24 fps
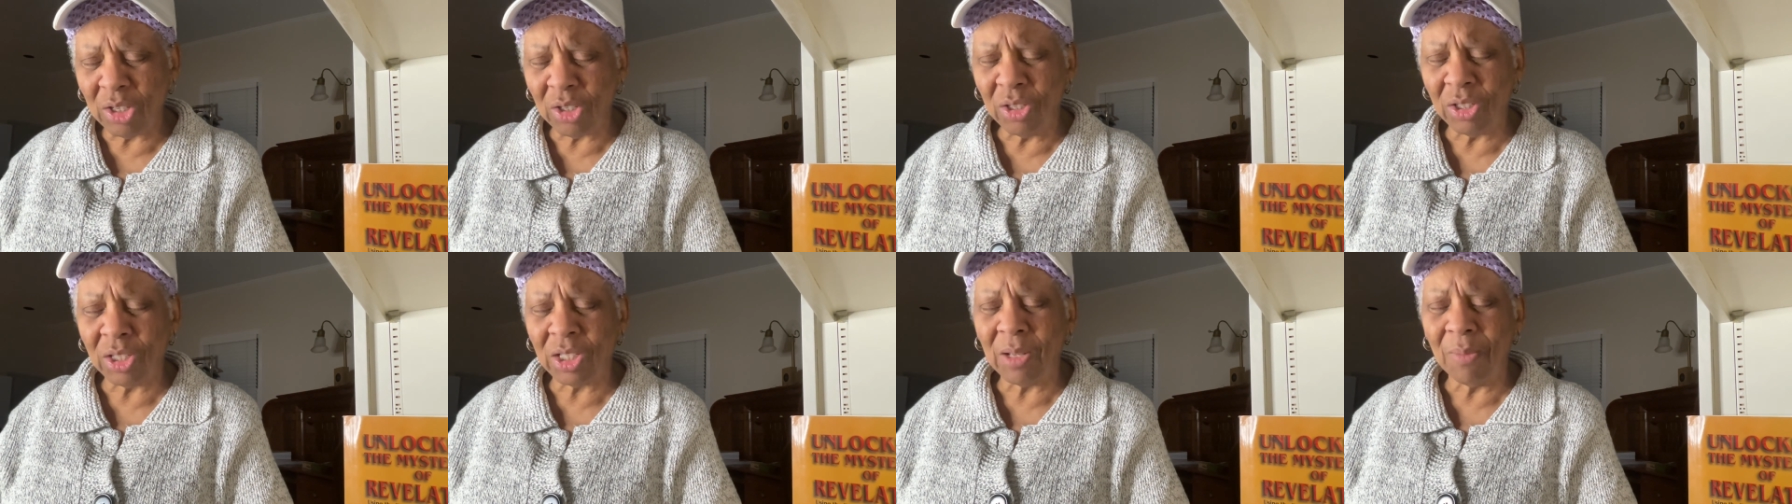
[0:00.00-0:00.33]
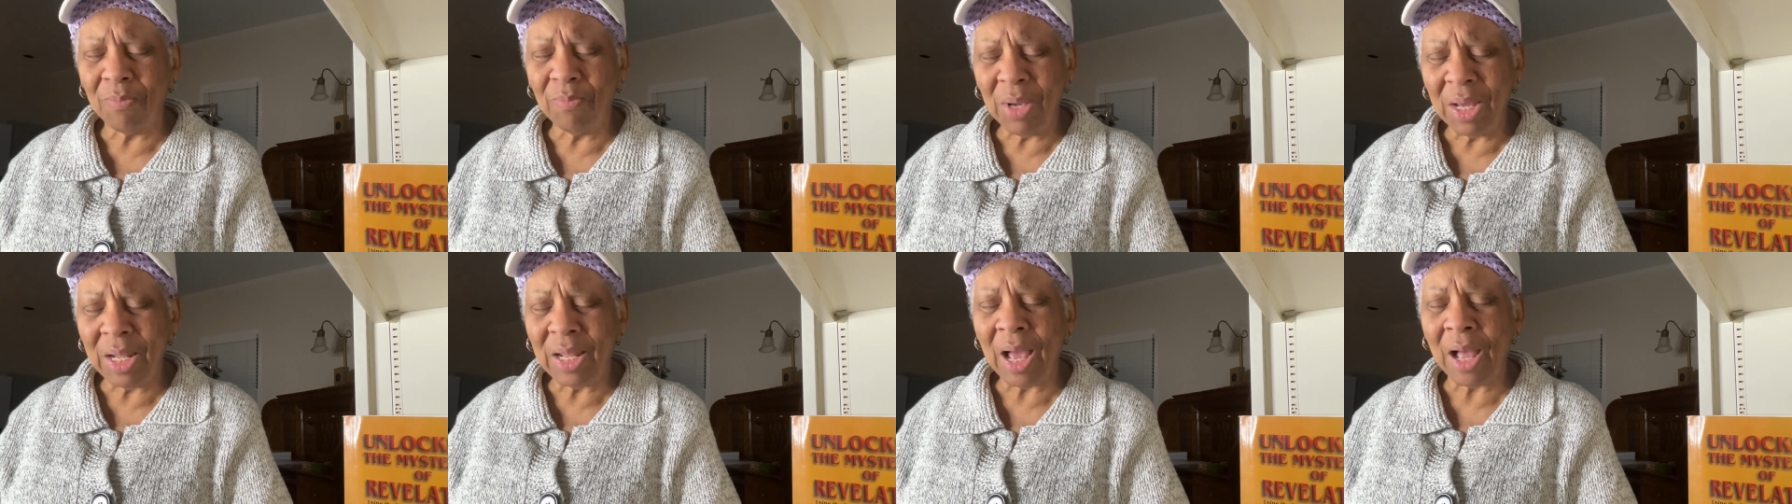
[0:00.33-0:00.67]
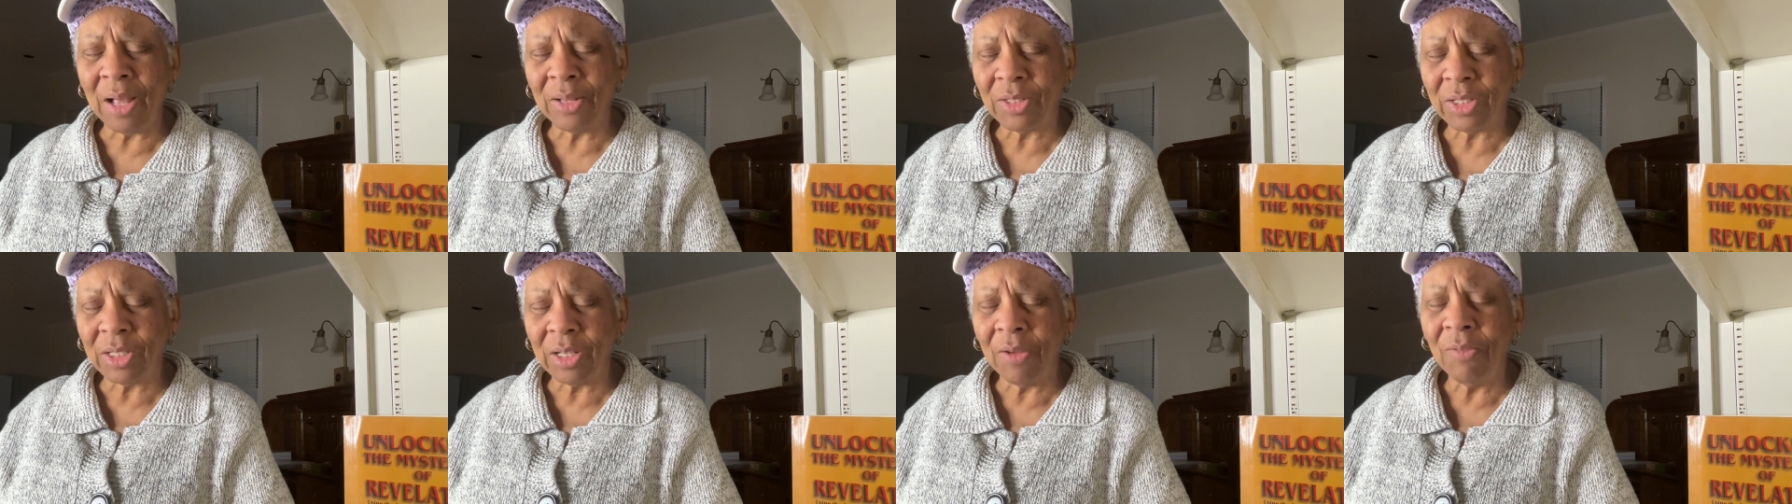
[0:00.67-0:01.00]
to submit
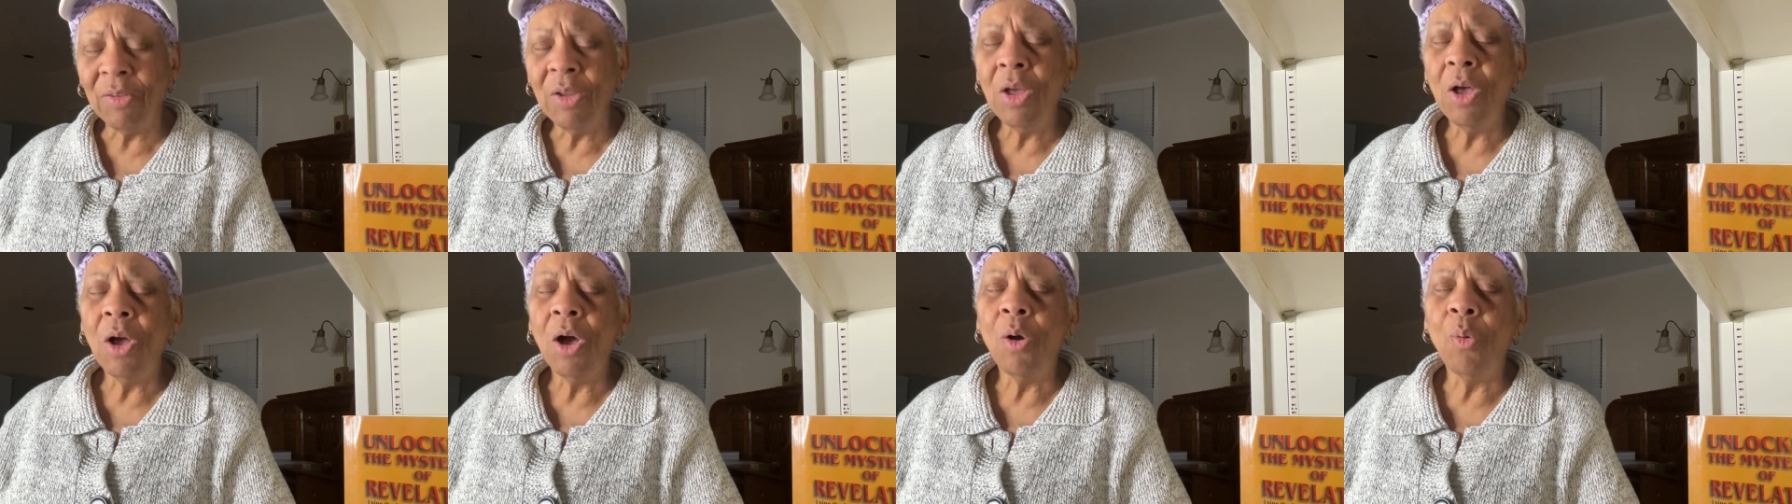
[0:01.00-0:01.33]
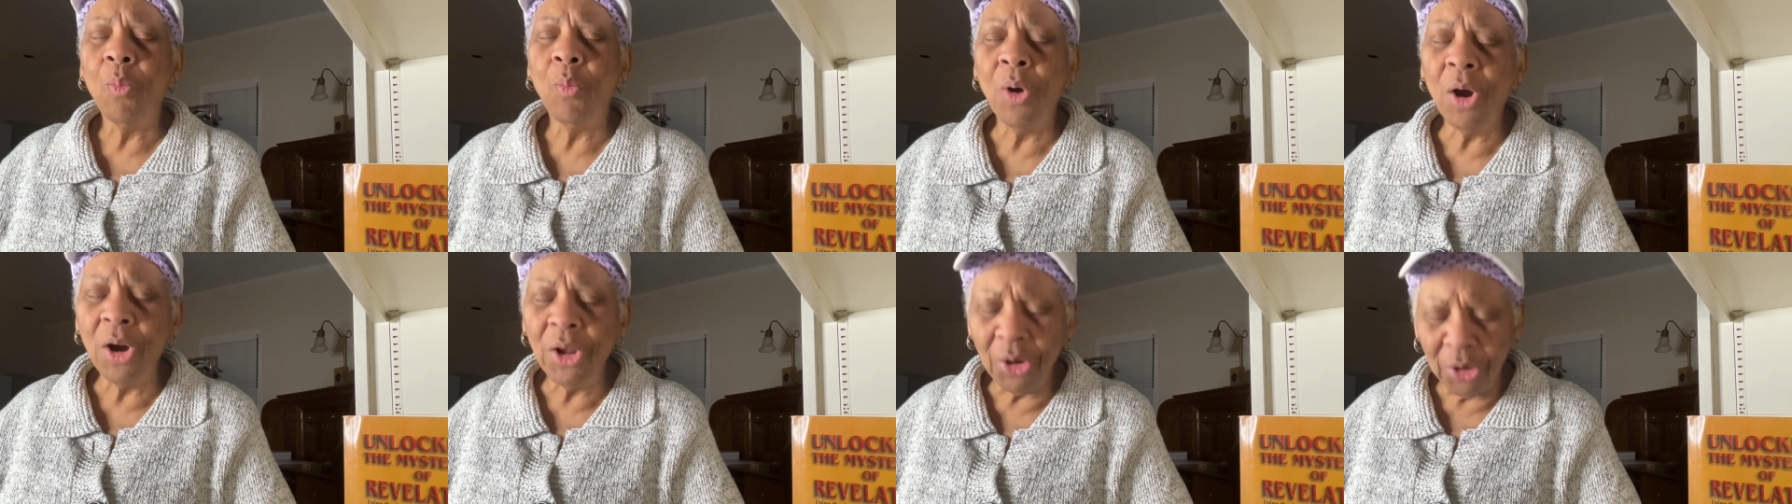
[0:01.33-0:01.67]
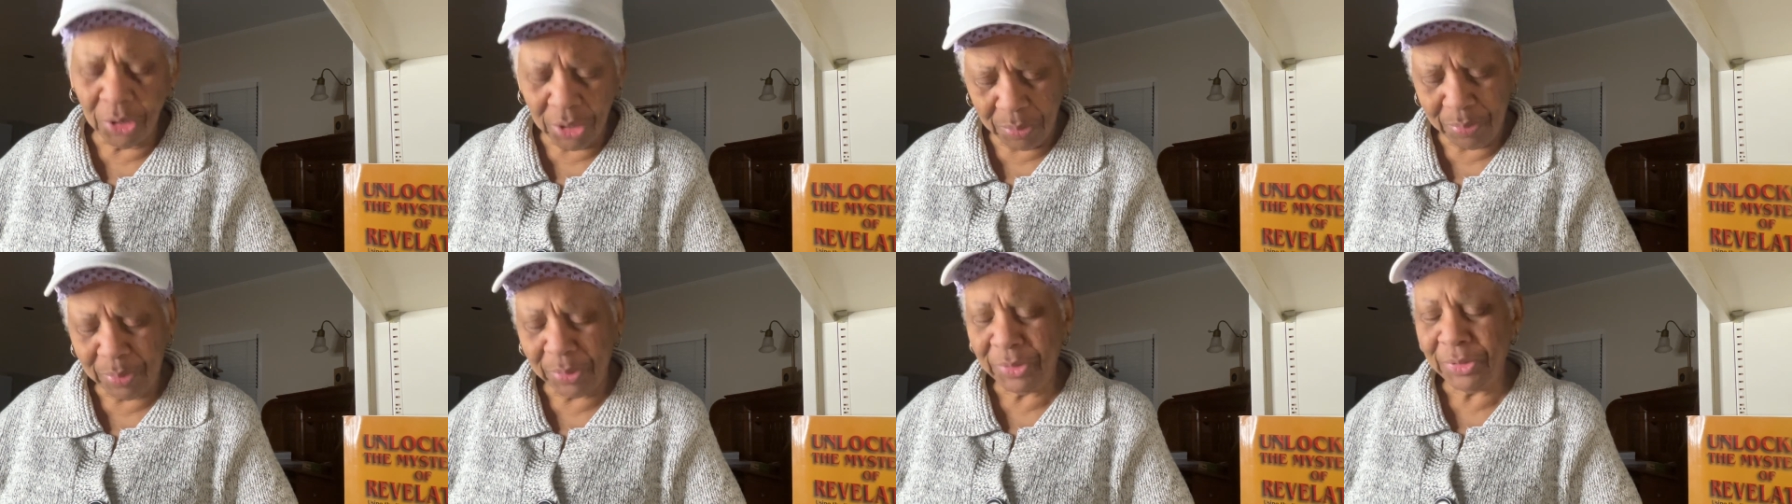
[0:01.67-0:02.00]
ourselves
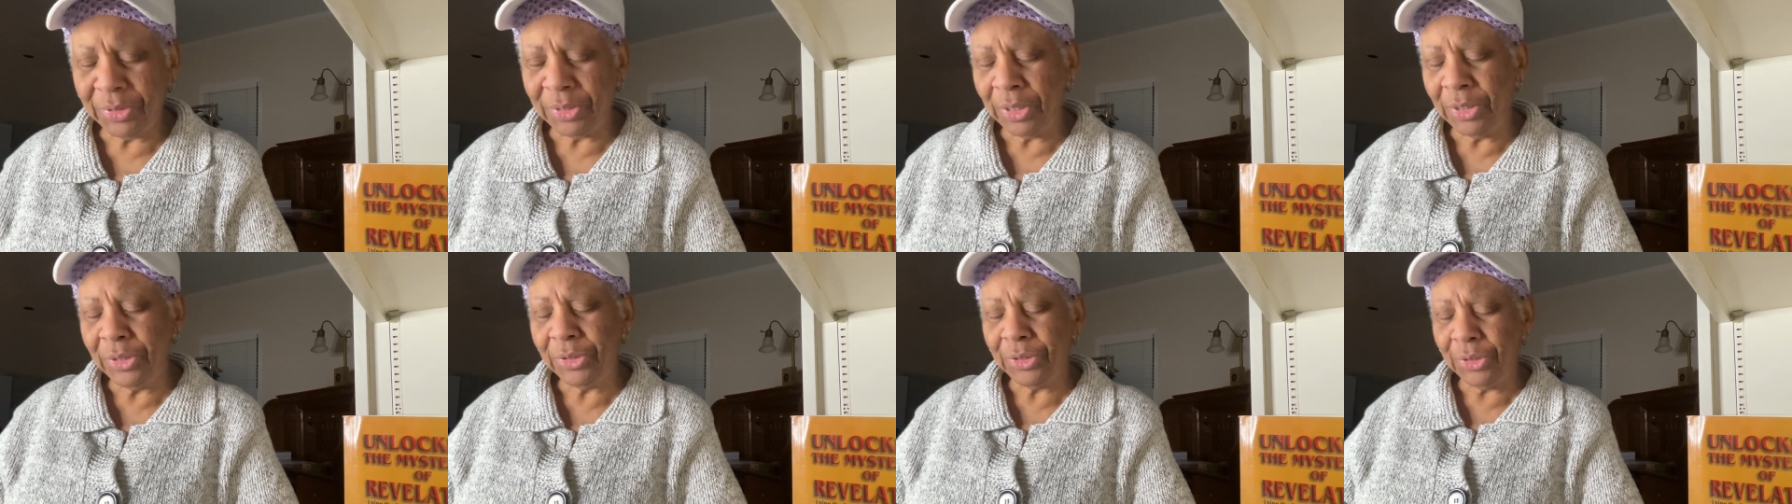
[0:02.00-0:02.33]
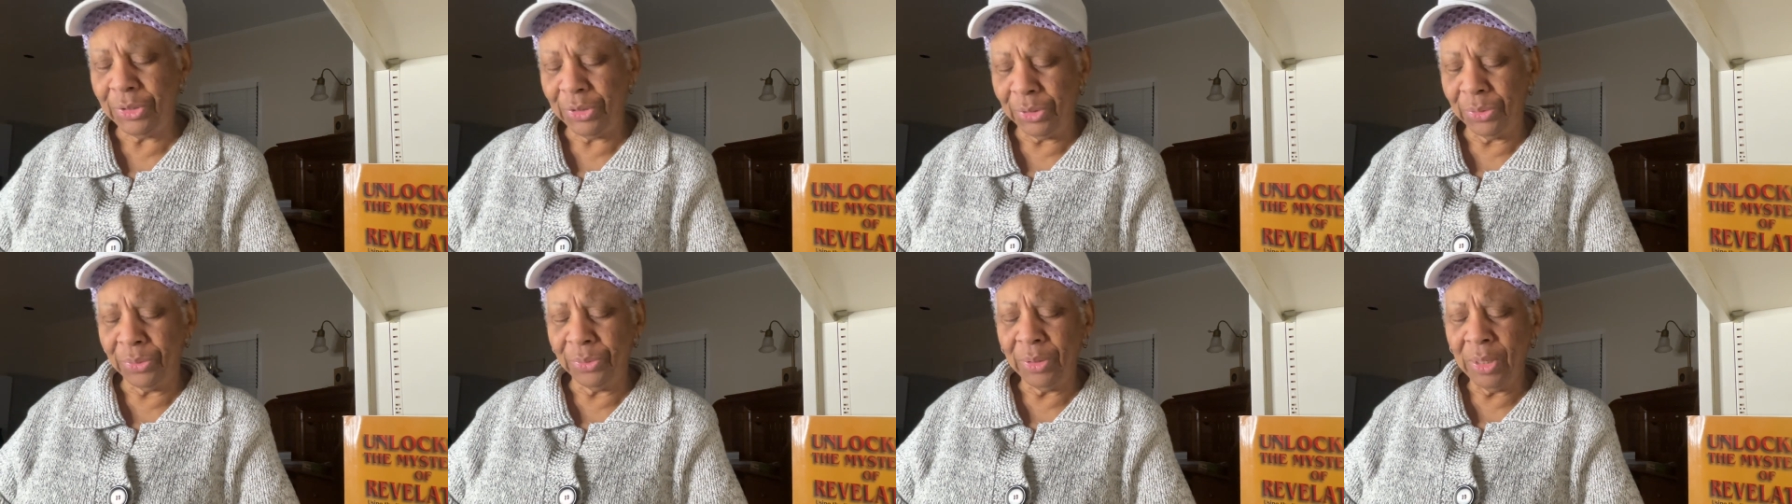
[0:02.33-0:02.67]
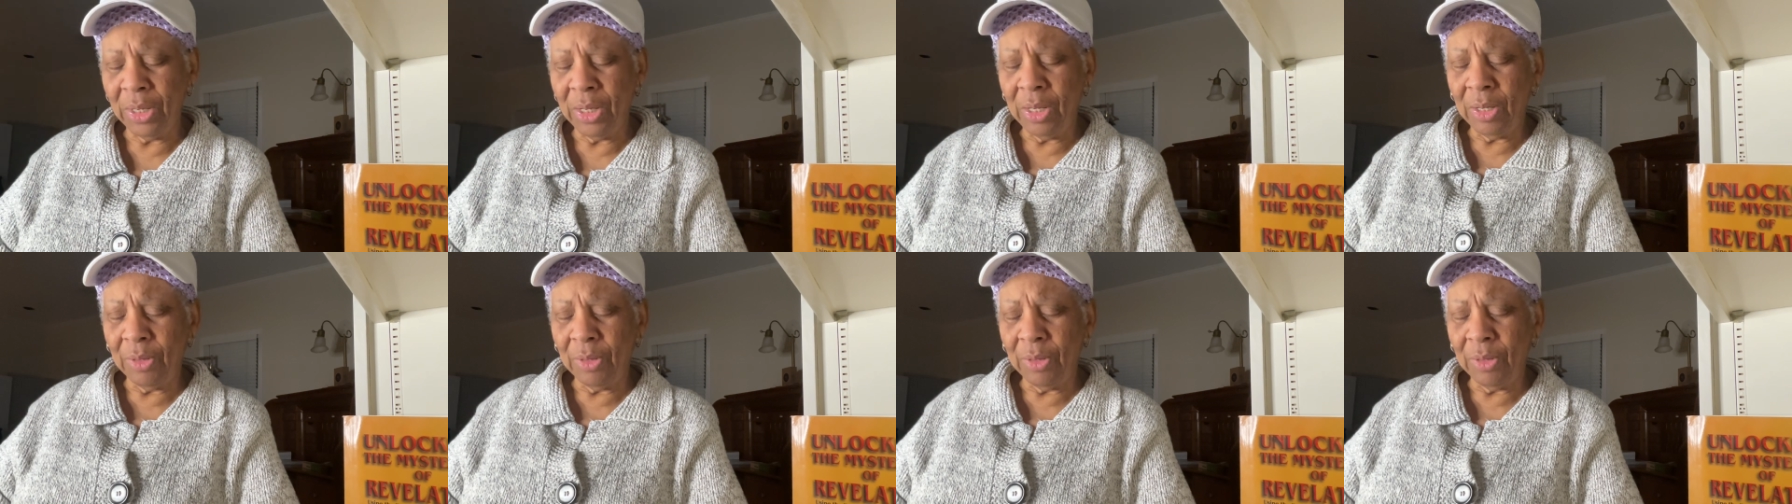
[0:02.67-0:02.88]
100% to you.